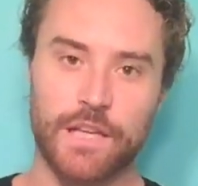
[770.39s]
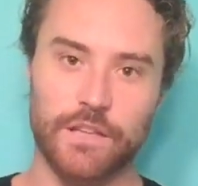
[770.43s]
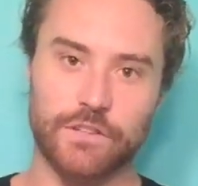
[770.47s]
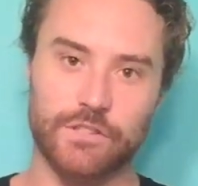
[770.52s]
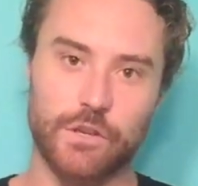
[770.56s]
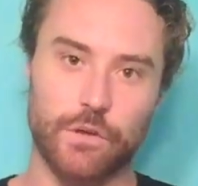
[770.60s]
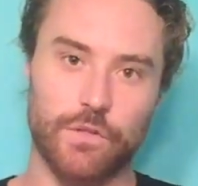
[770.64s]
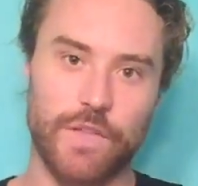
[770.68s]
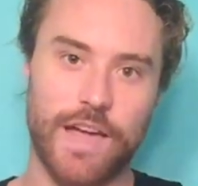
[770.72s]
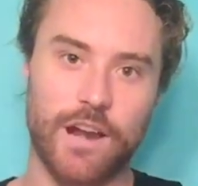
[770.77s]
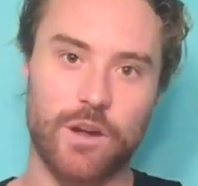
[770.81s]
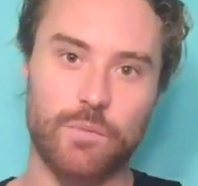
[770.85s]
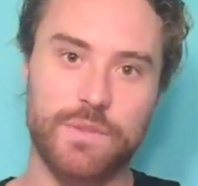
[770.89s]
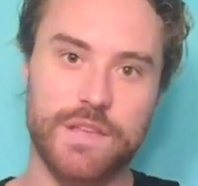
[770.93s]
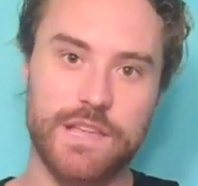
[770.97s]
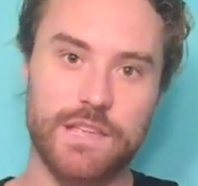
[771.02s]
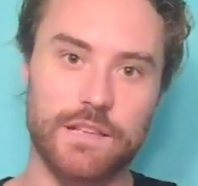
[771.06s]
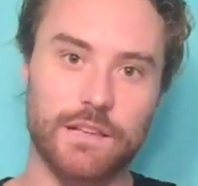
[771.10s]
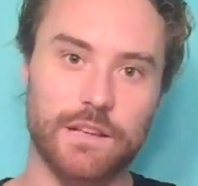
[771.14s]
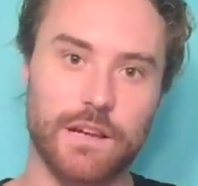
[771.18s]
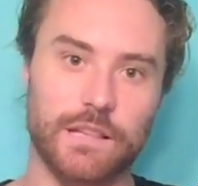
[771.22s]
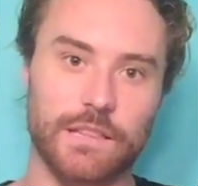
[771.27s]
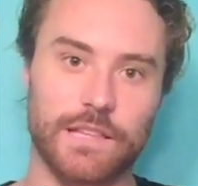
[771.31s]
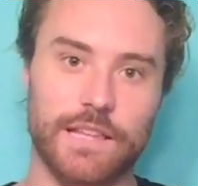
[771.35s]
So that'll
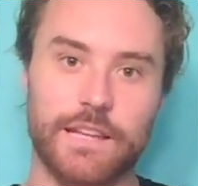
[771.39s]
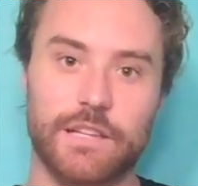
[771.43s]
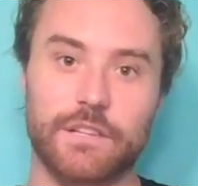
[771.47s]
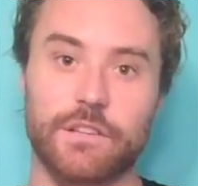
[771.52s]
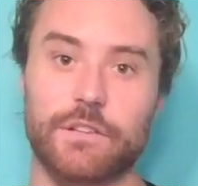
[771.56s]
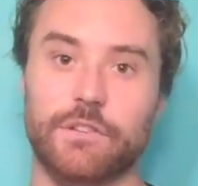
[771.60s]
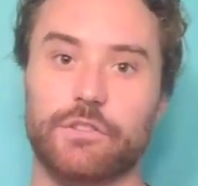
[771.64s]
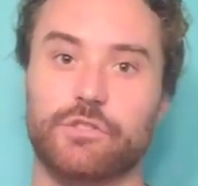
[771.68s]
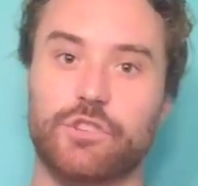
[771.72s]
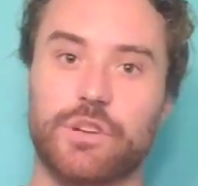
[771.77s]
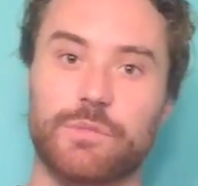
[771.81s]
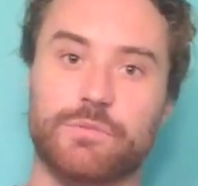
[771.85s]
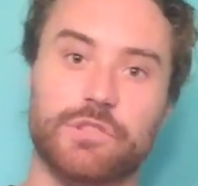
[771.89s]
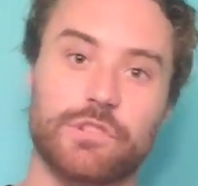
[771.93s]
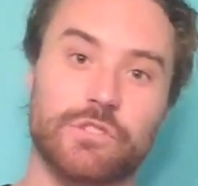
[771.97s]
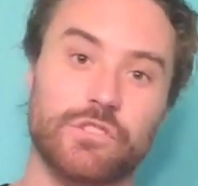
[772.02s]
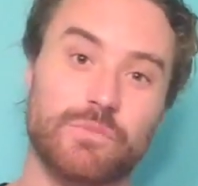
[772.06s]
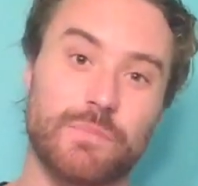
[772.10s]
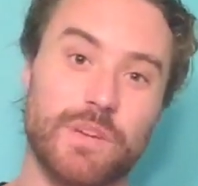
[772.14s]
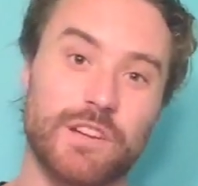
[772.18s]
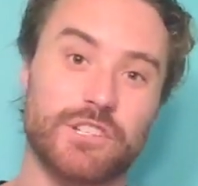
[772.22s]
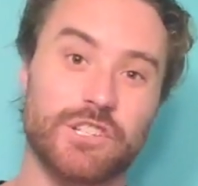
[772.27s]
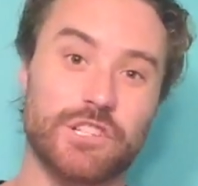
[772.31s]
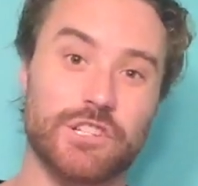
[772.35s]
be a link in the description,
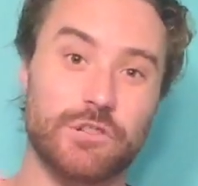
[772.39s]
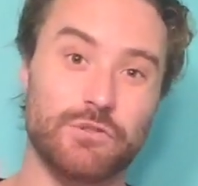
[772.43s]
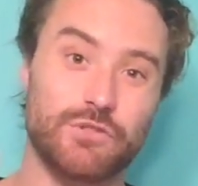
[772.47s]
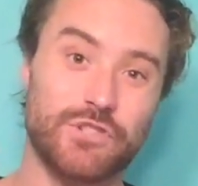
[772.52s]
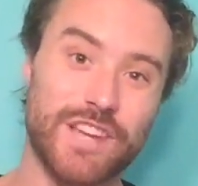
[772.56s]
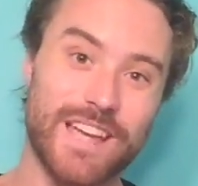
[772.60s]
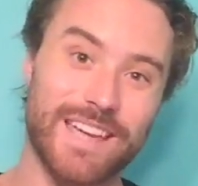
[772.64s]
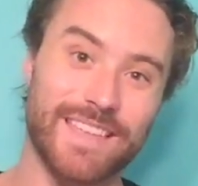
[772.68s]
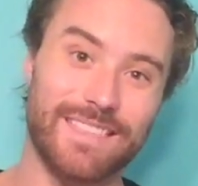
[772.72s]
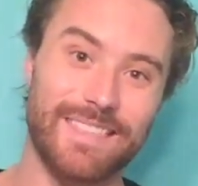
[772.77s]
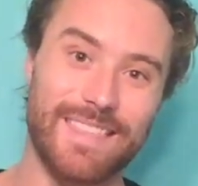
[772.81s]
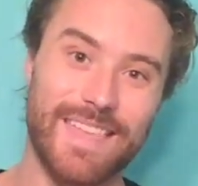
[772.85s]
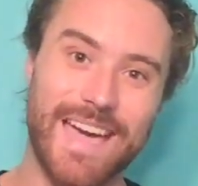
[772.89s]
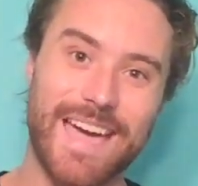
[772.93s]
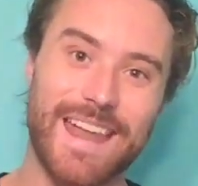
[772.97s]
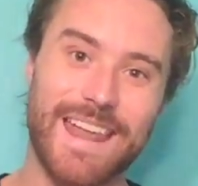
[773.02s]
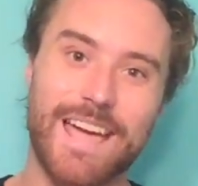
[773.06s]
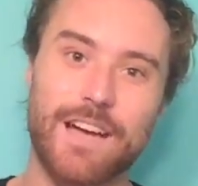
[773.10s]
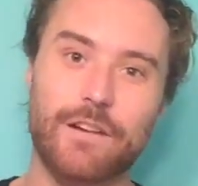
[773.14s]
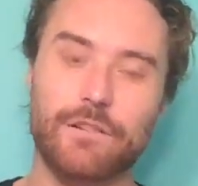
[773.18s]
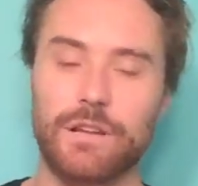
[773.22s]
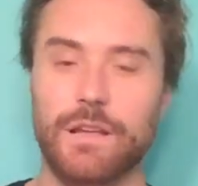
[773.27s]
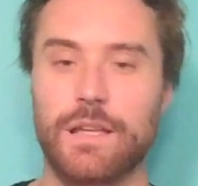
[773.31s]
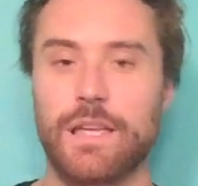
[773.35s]
so make sure you check that
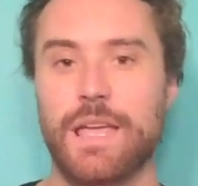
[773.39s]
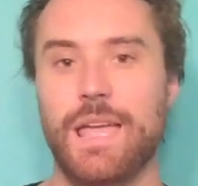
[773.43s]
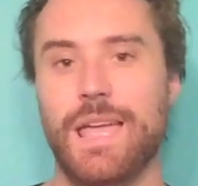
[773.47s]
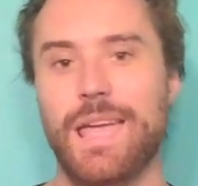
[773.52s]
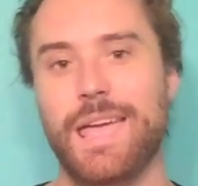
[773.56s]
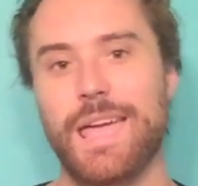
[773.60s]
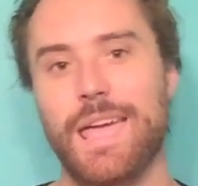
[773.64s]
out.